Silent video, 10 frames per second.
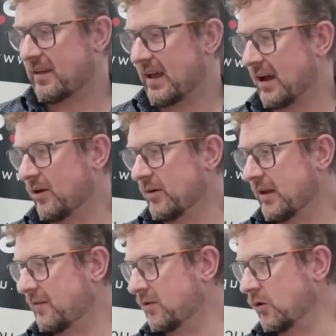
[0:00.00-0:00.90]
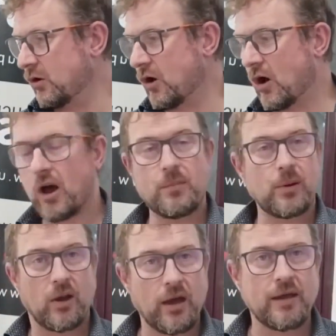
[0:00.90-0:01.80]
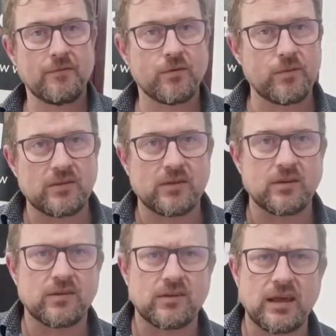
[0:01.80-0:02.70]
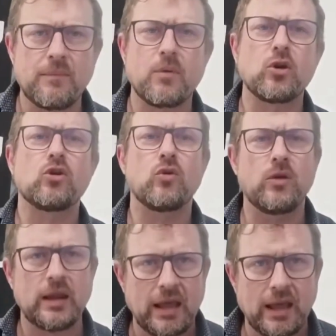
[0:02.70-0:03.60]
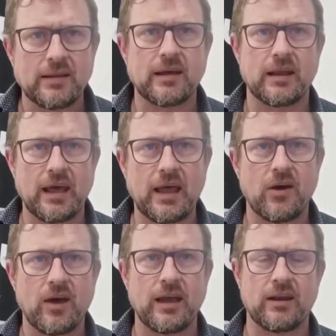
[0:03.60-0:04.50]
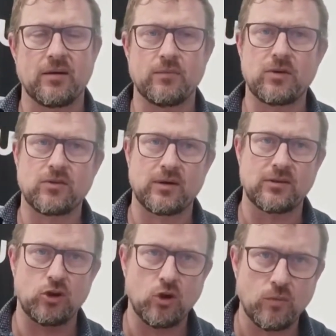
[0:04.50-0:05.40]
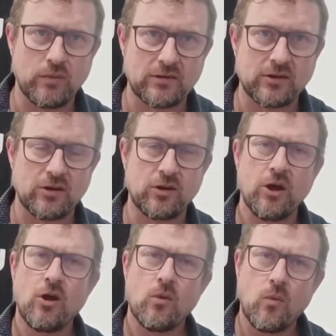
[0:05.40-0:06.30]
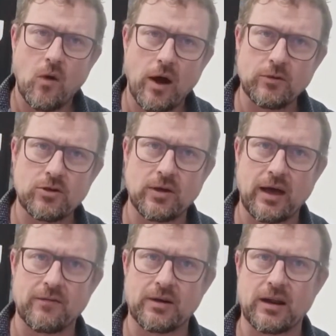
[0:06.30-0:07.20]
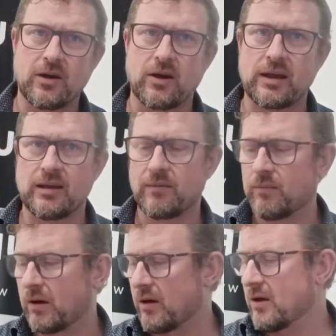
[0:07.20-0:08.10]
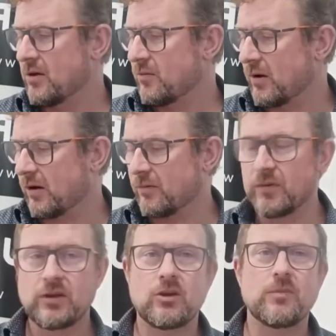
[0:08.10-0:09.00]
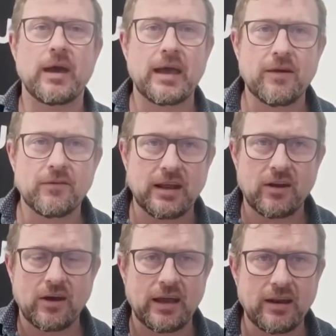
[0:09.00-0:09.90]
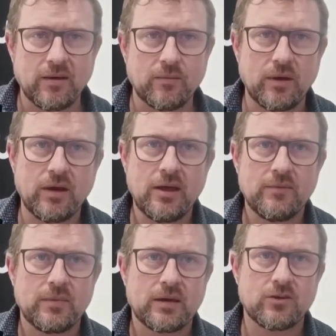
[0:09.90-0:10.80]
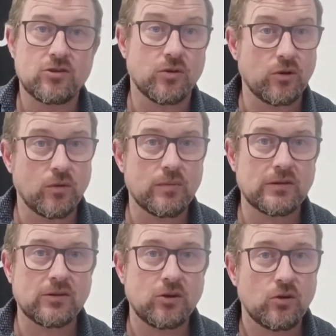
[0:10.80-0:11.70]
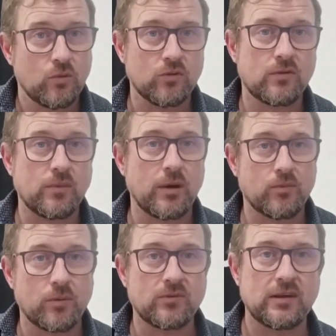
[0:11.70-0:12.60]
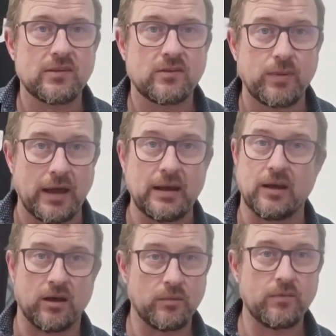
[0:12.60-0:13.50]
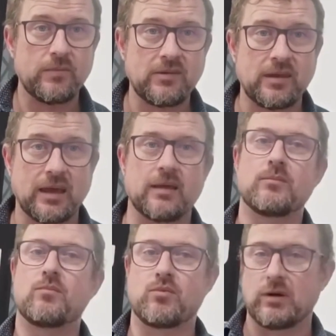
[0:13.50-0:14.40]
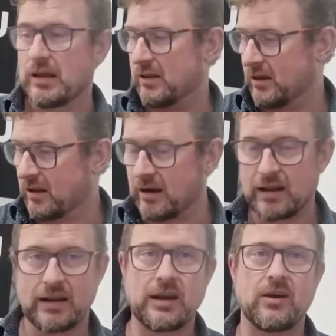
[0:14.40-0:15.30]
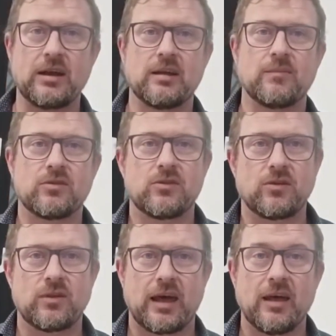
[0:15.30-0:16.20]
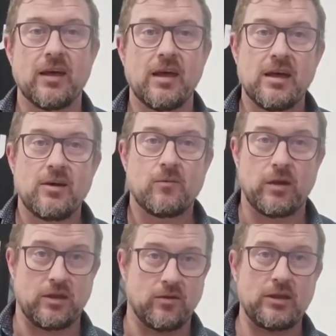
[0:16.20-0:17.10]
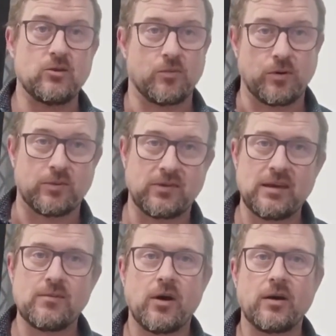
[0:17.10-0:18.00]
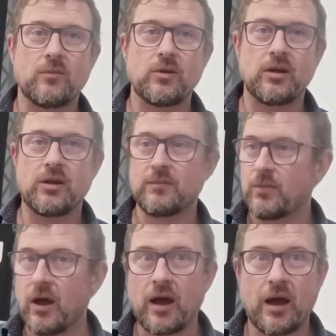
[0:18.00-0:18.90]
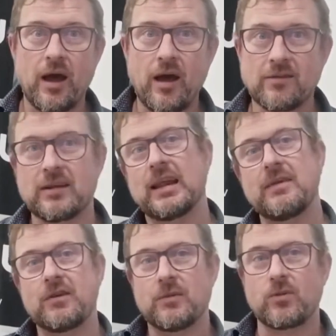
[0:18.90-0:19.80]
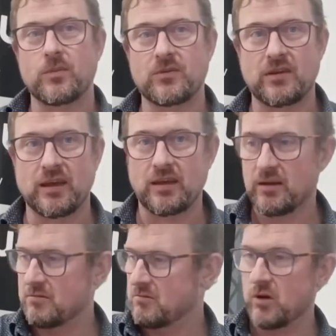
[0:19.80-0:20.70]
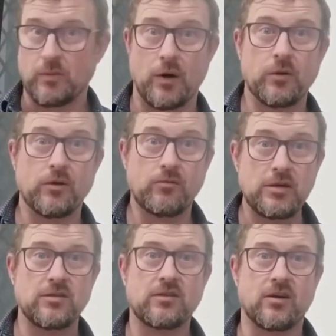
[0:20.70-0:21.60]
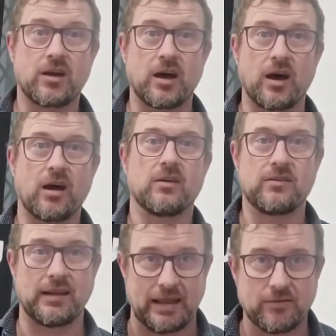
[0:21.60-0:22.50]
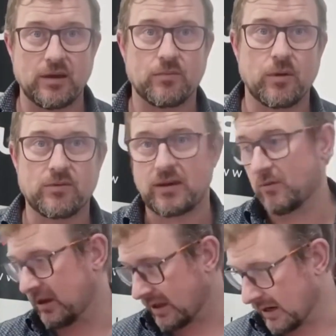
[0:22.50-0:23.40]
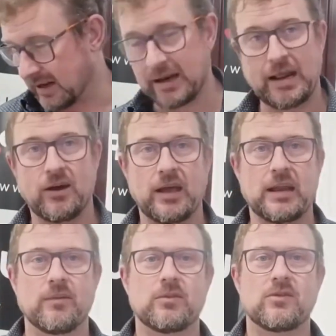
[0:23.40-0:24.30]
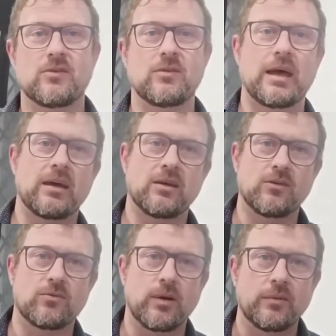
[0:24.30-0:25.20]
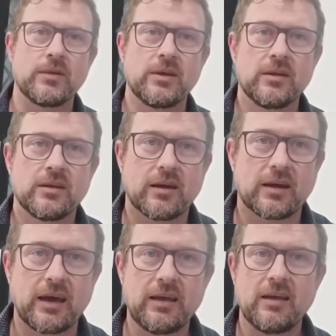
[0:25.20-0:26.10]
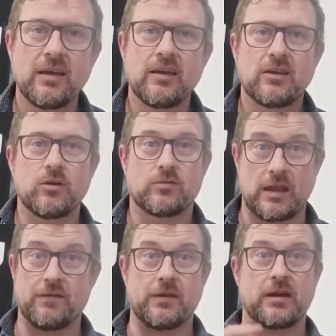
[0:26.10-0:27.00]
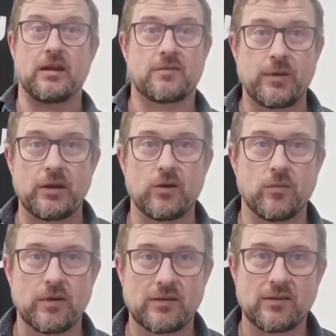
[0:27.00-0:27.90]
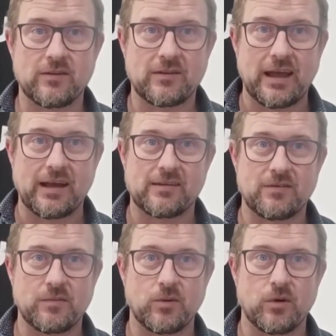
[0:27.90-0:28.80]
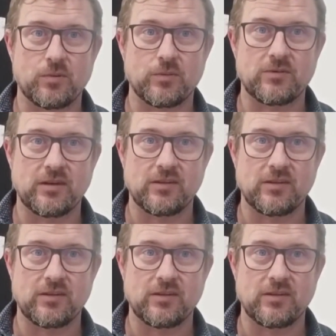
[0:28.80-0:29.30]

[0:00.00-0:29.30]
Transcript: how, if you're not applying for residency but you need an NIE number, so as a non-resident, why would you have an NIE number? Well, you may have an NIE number because you're a non-resident who wants to buy a property in Spain and come and visit it. Brilliant, you're going to need an NIE number to do that. When you're in your property, you might want to buy a car to leave at your property. We might want to register a car to leave at your property. Well, you're going to need an NIE number to do that as well. Okay, you're definitely going to have to pay non-residence tax if you bought a property in